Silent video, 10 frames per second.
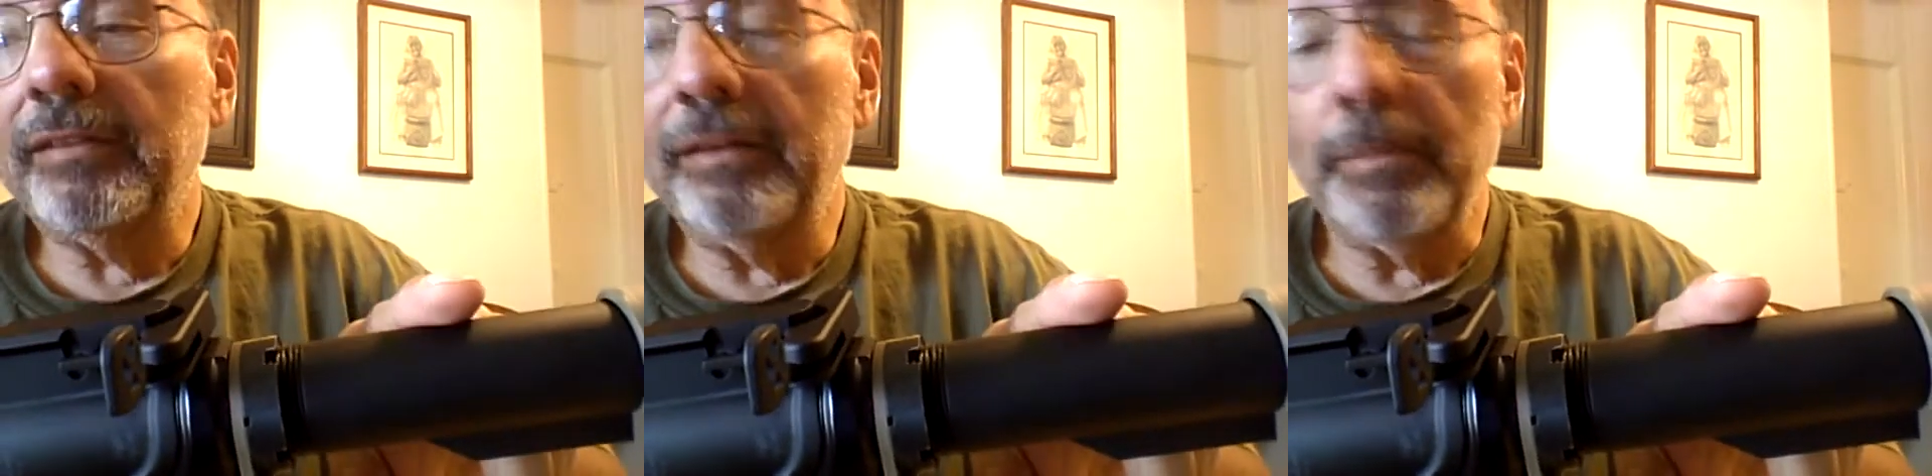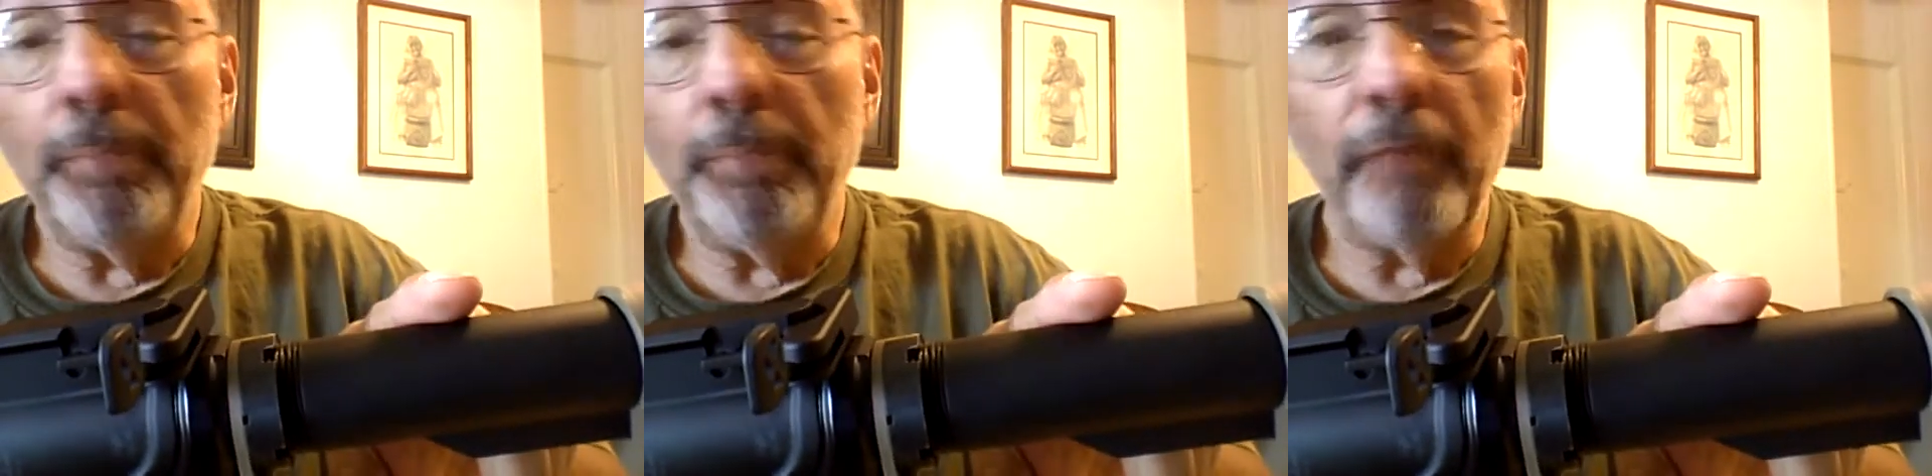the
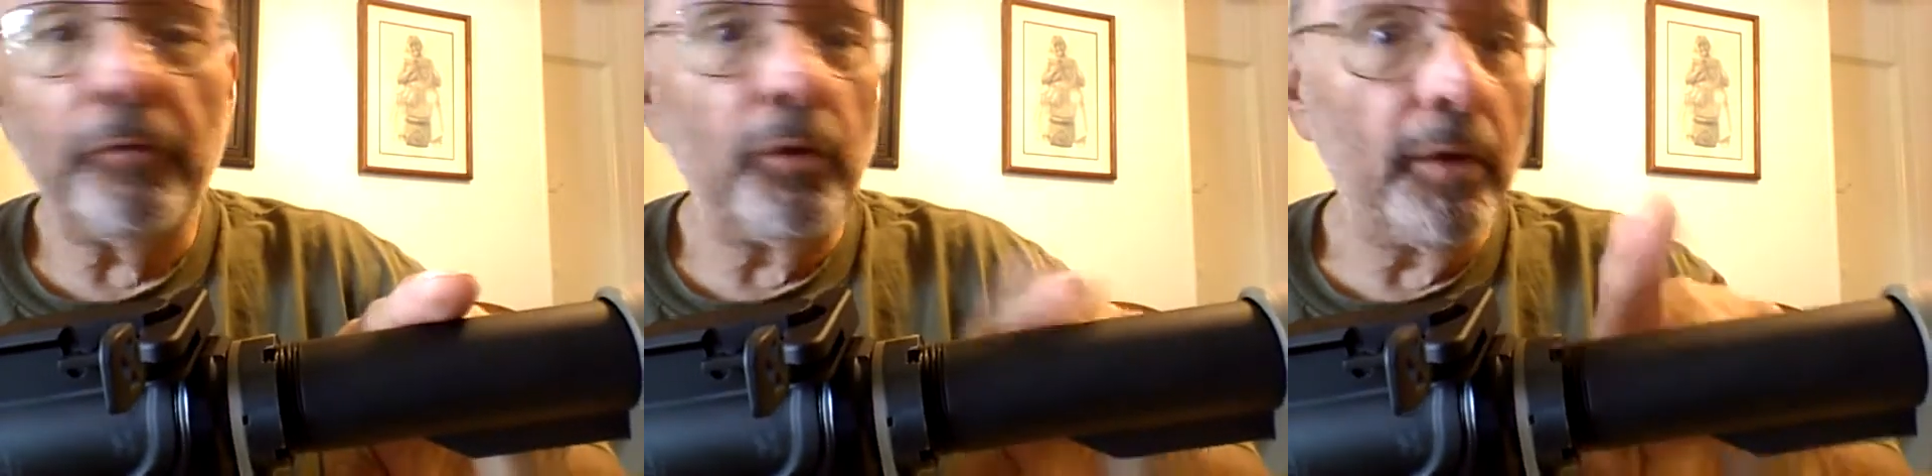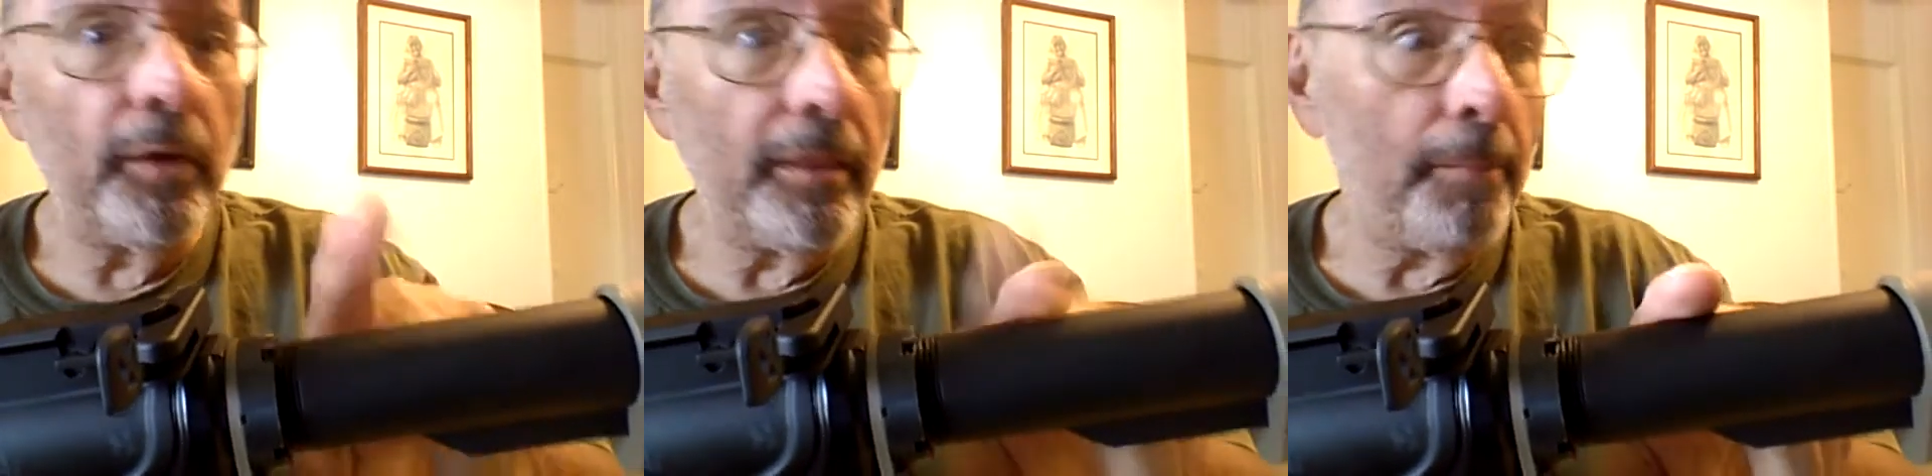buffer
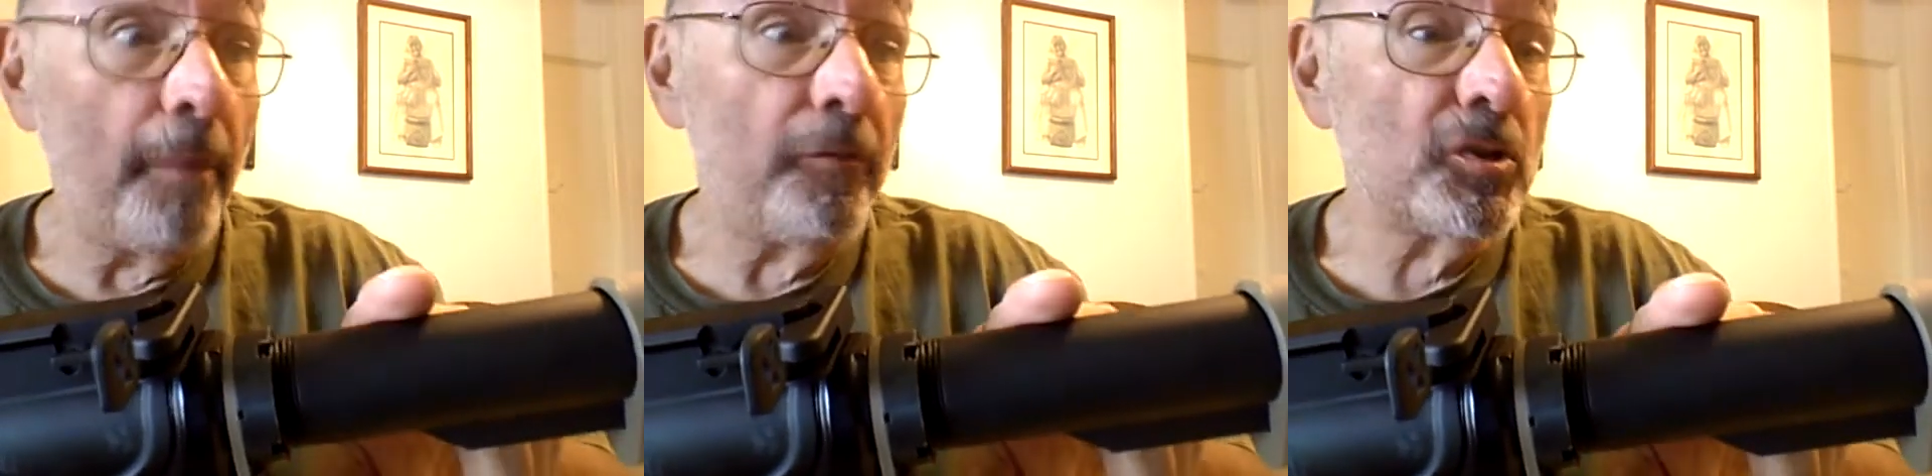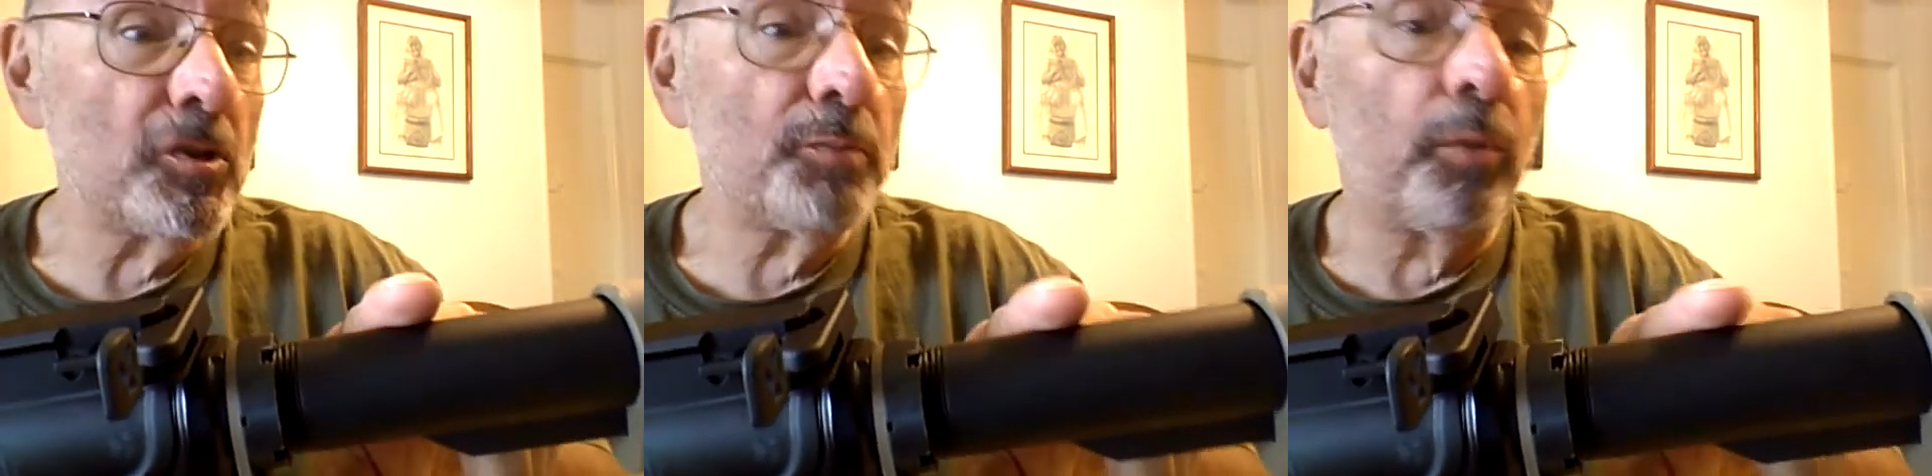and the buffer
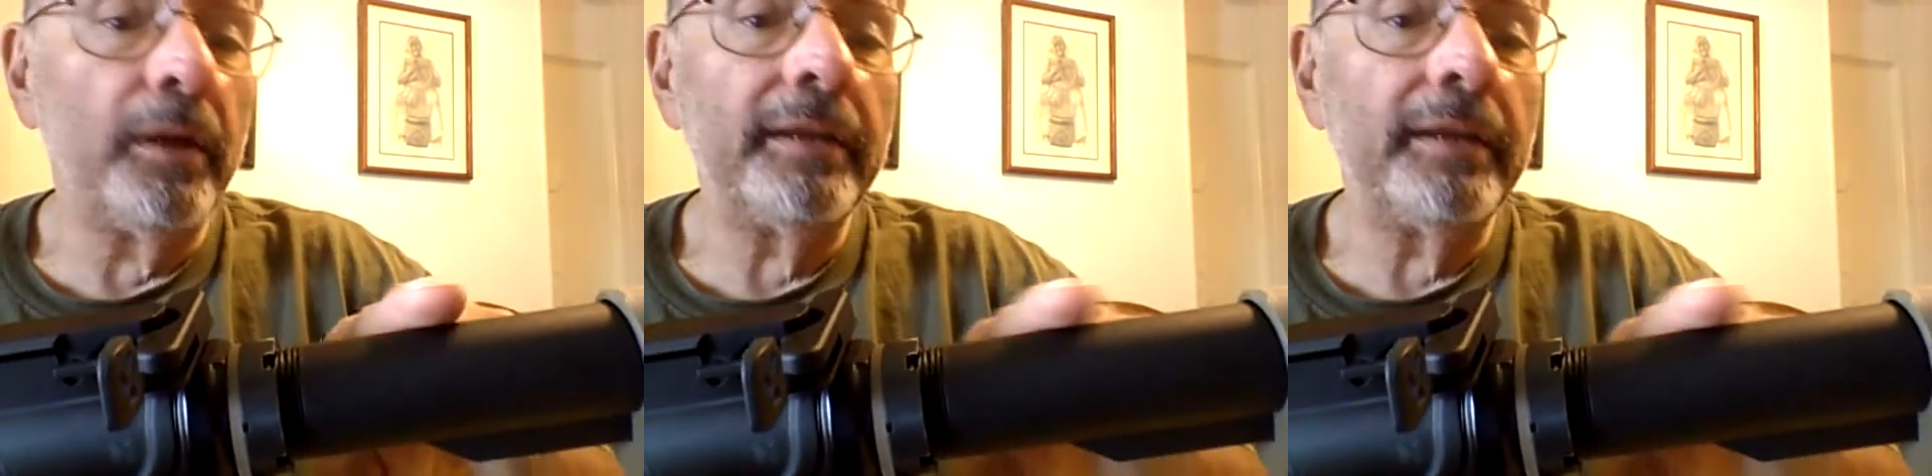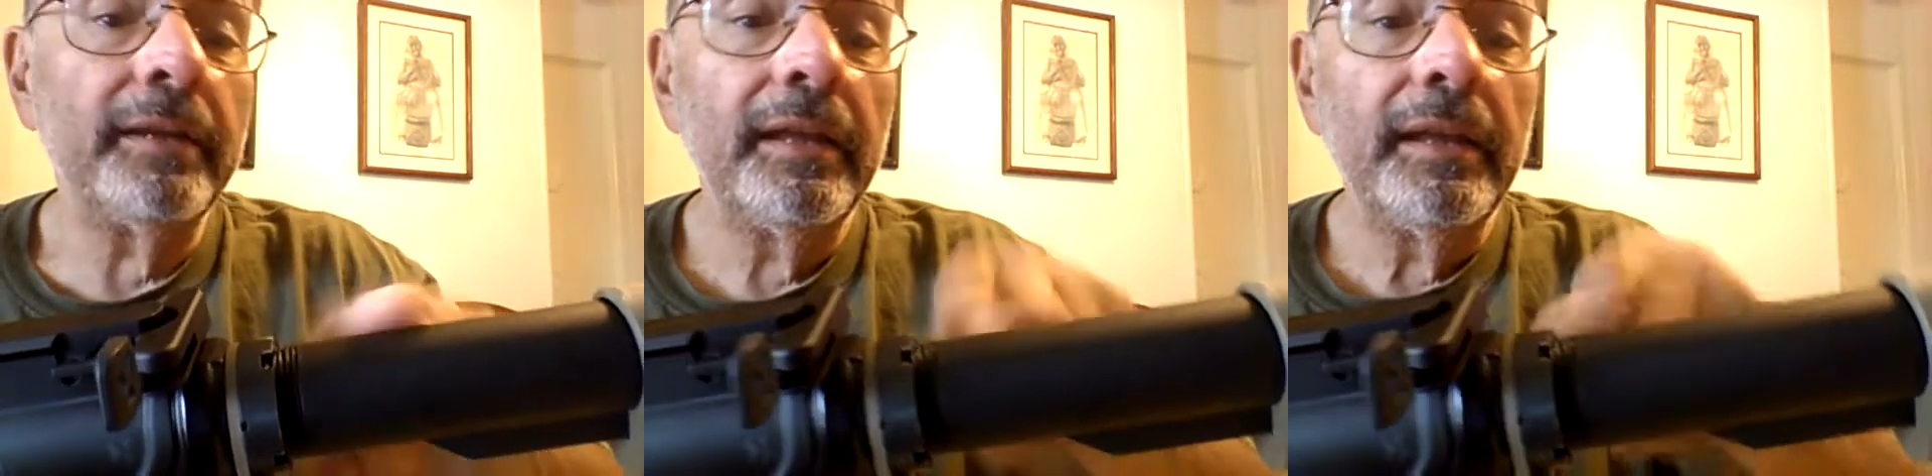spring,